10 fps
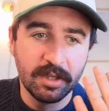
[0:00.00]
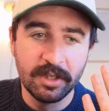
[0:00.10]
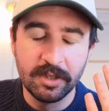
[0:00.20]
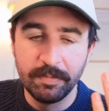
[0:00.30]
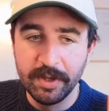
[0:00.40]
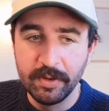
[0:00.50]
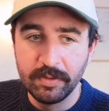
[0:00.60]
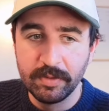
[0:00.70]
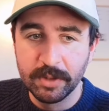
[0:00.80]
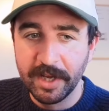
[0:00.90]
into
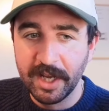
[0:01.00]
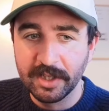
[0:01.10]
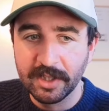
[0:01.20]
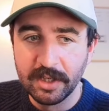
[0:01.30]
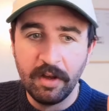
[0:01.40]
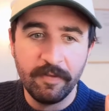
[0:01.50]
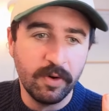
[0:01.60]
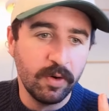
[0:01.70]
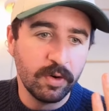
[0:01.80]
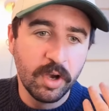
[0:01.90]
build specs
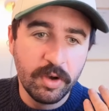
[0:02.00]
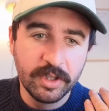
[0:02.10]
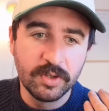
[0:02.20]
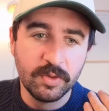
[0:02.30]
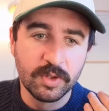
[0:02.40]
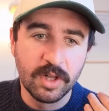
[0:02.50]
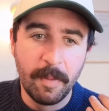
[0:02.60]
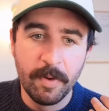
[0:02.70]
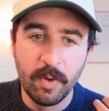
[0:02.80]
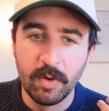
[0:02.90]
for coding tools
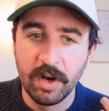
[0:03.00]
like Bolt,